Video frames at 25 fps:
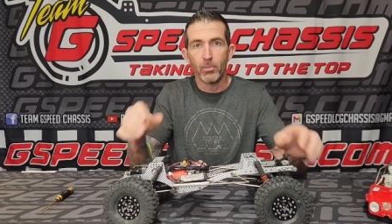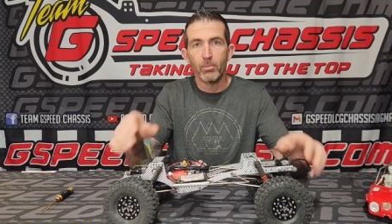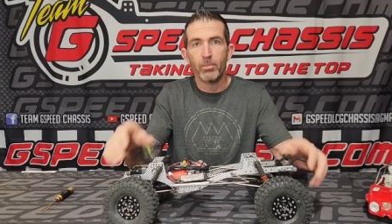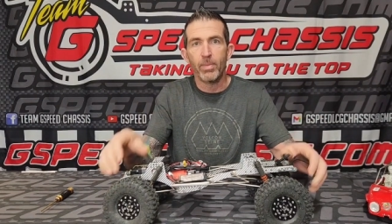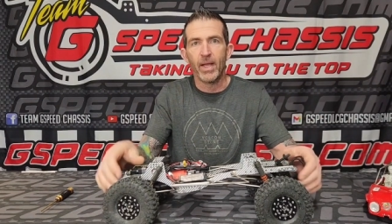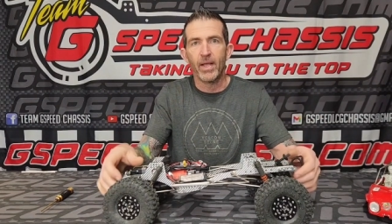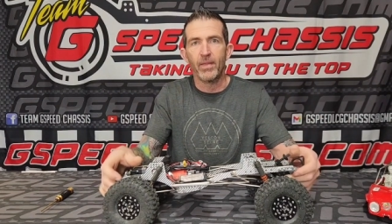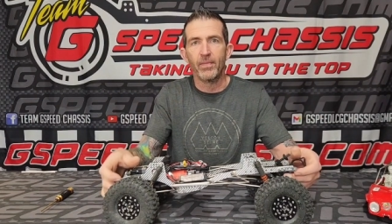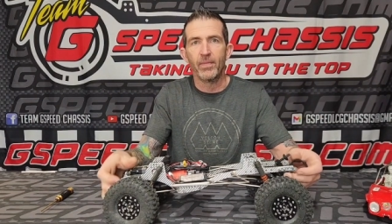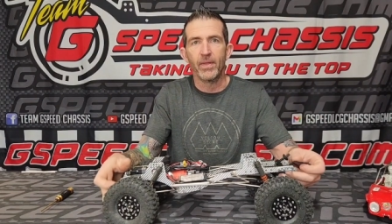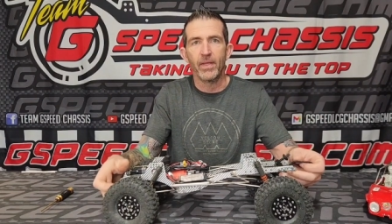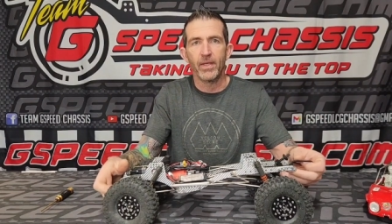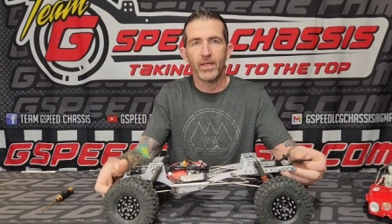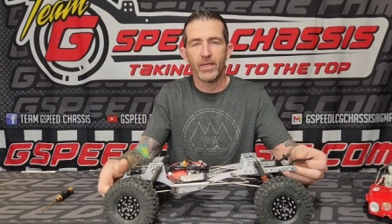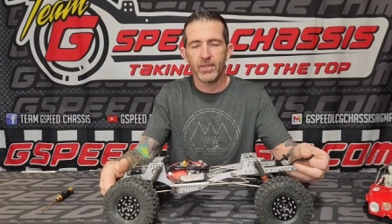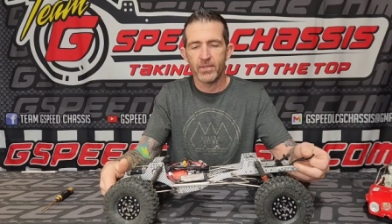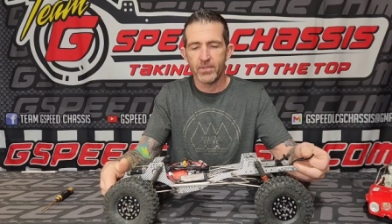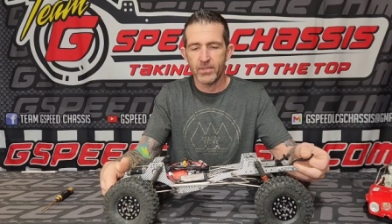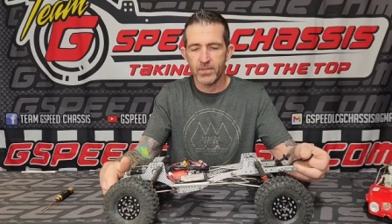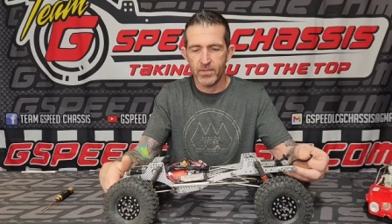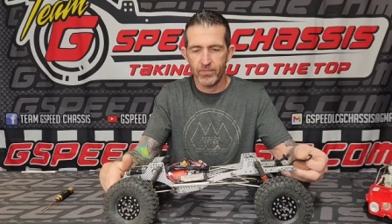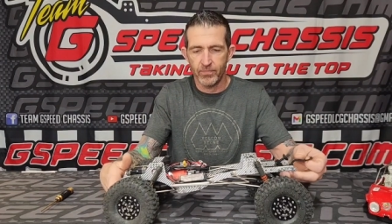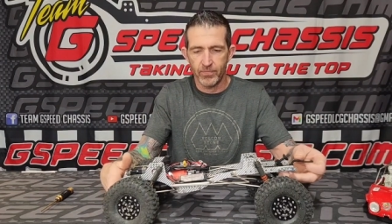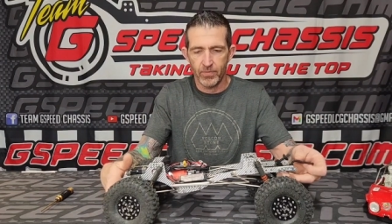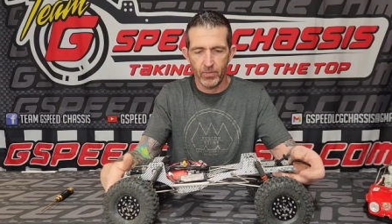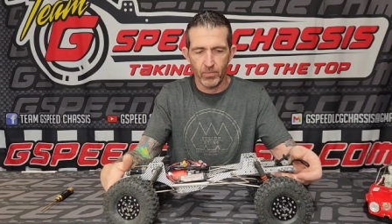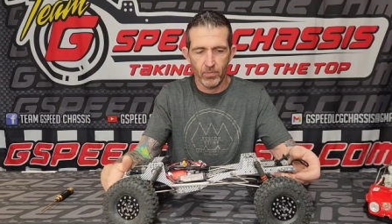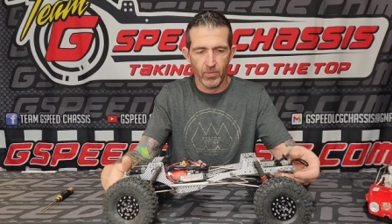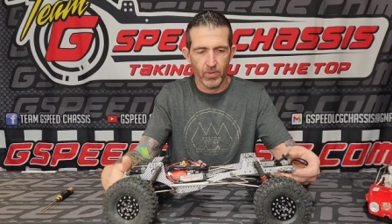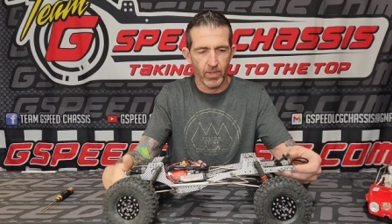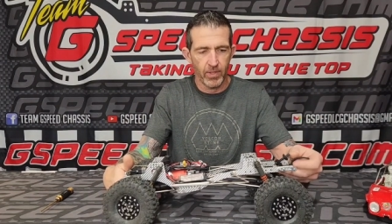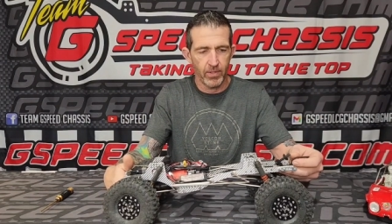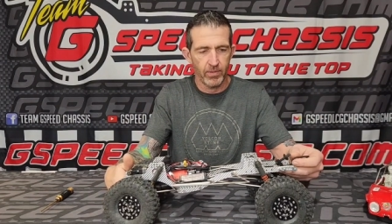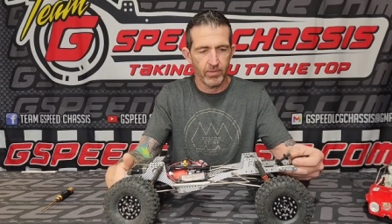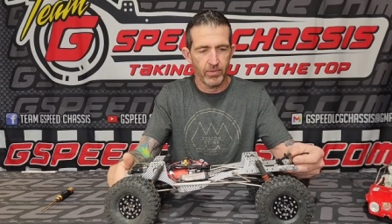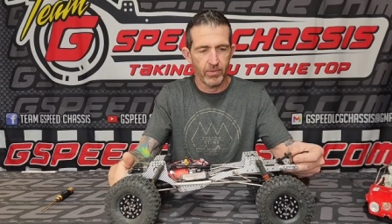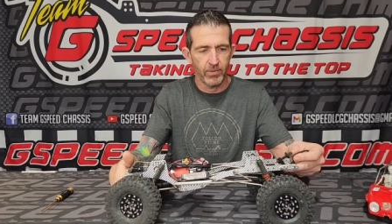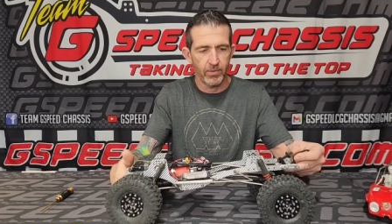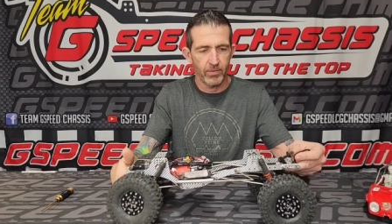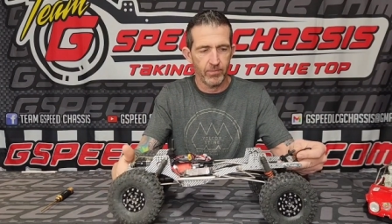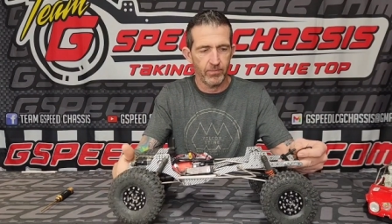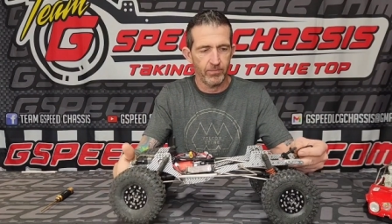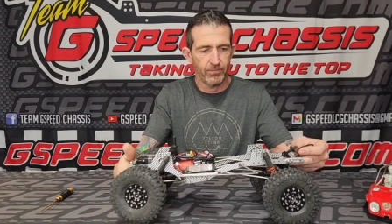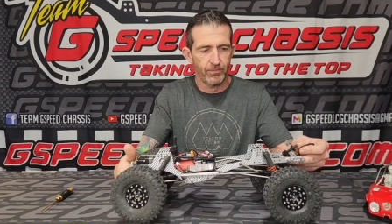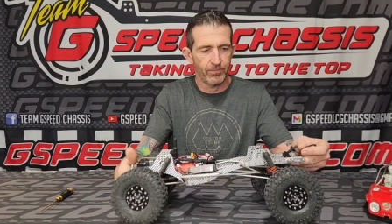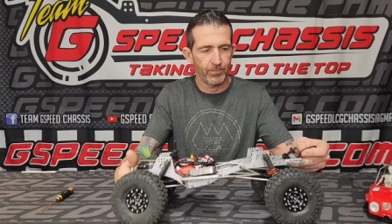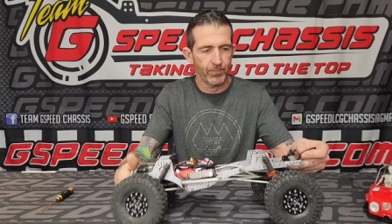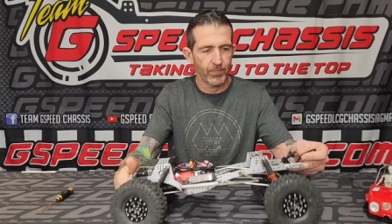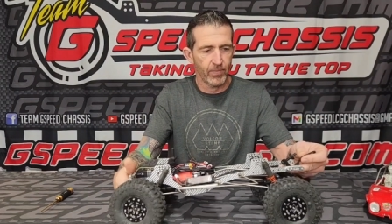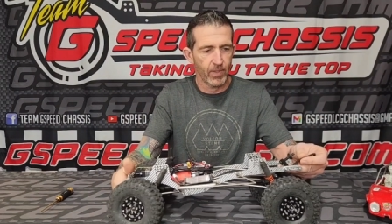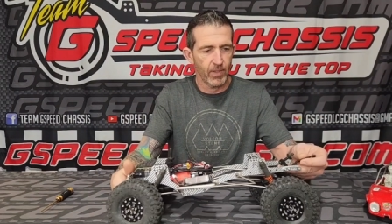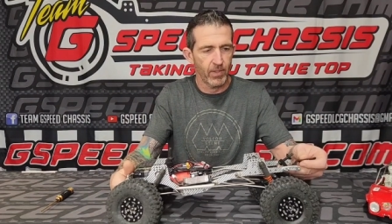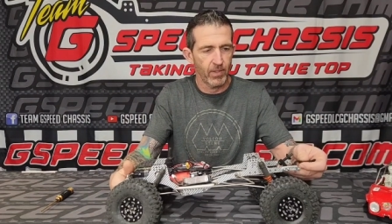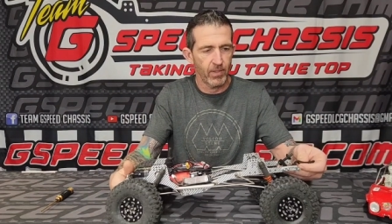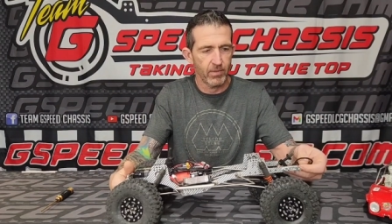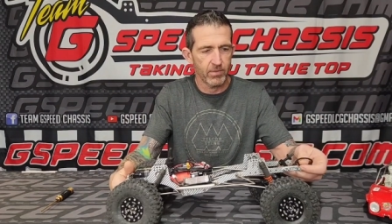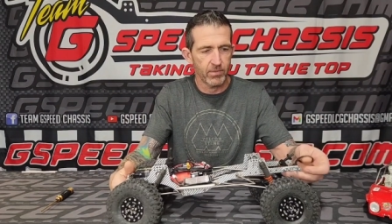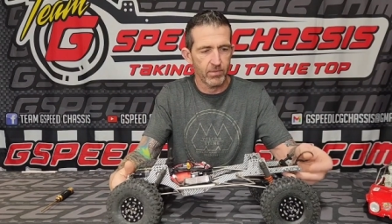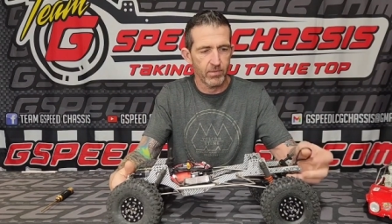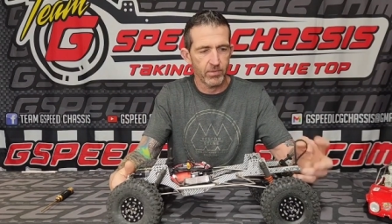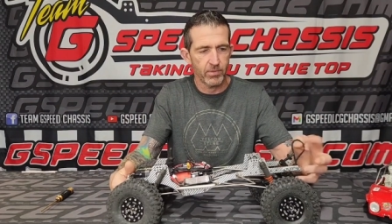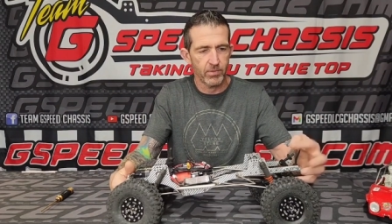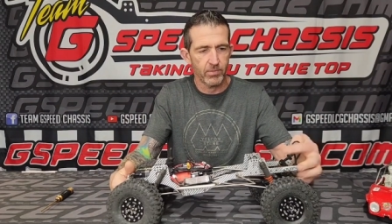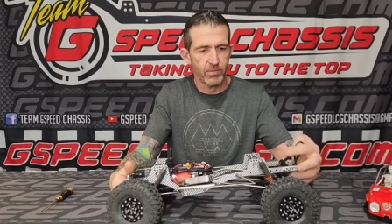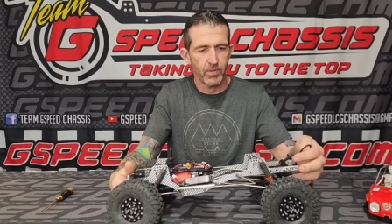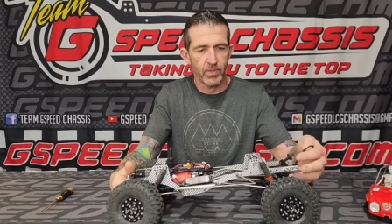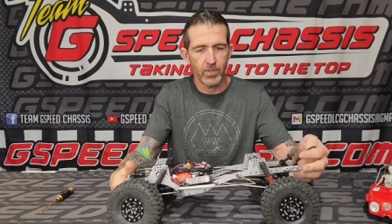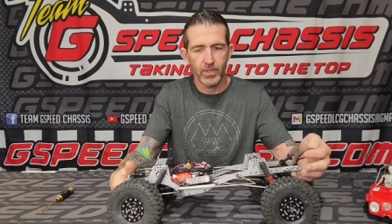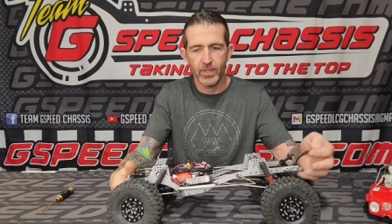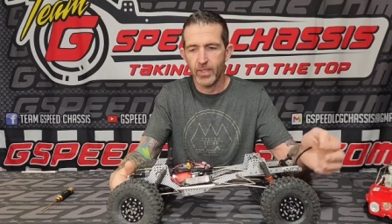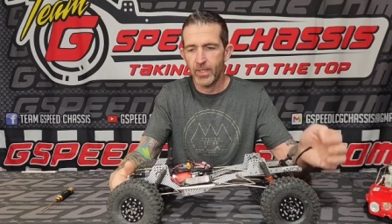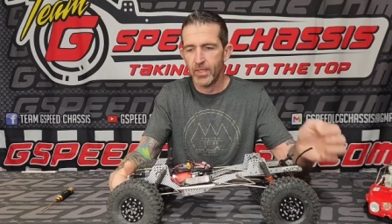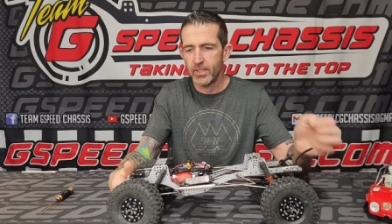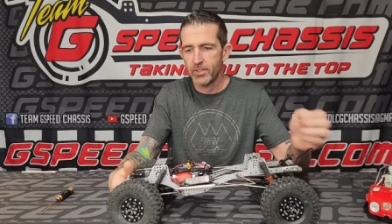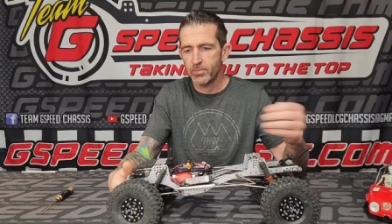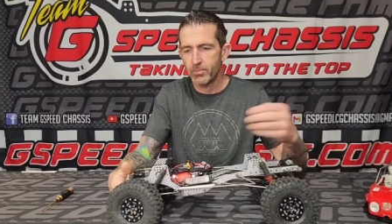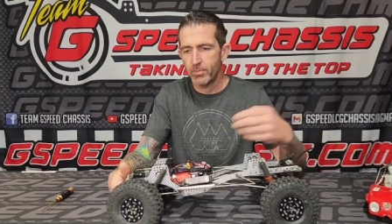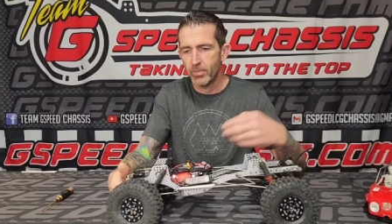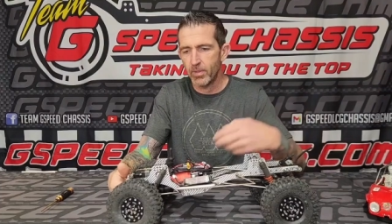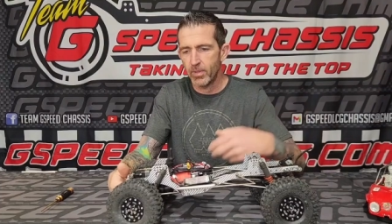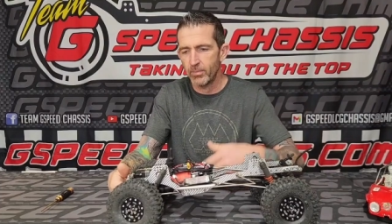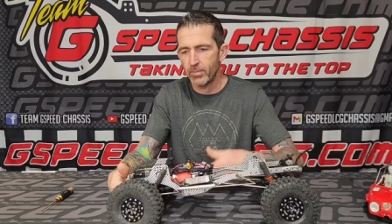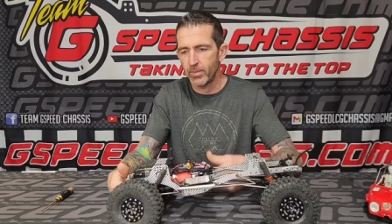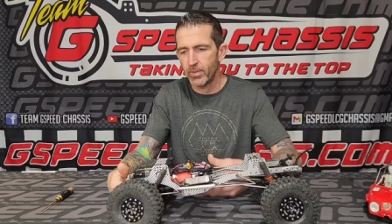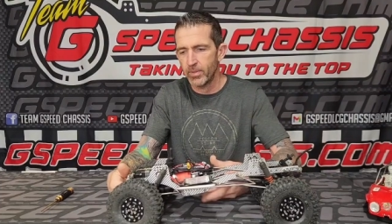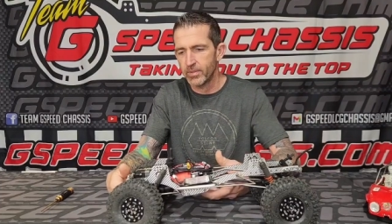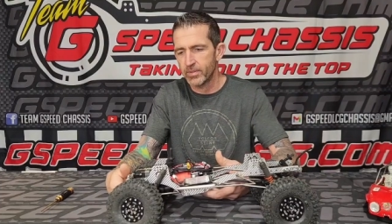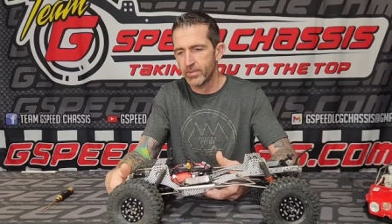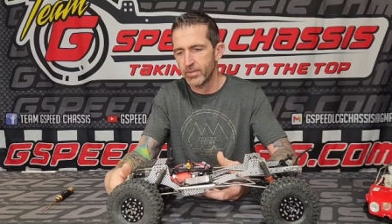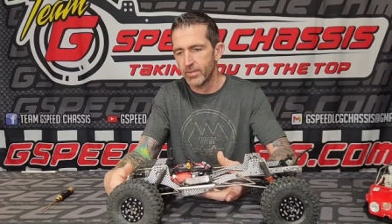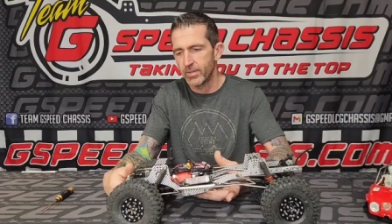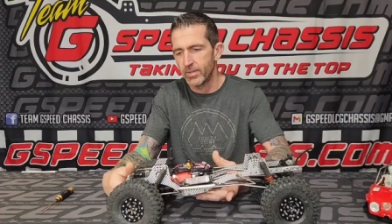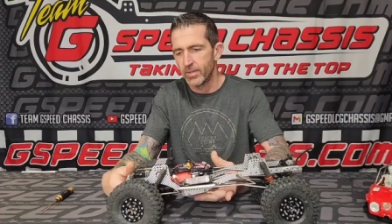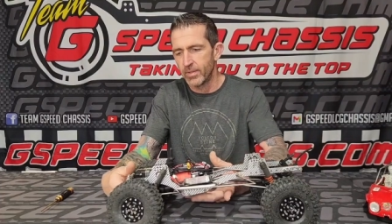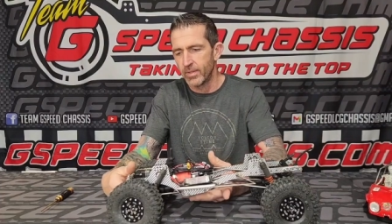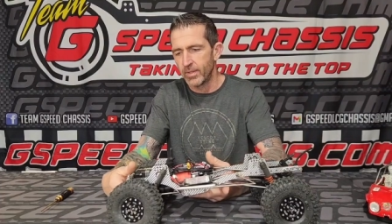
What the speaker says: bend the ends if you wanted to. So those are really nice bumpers.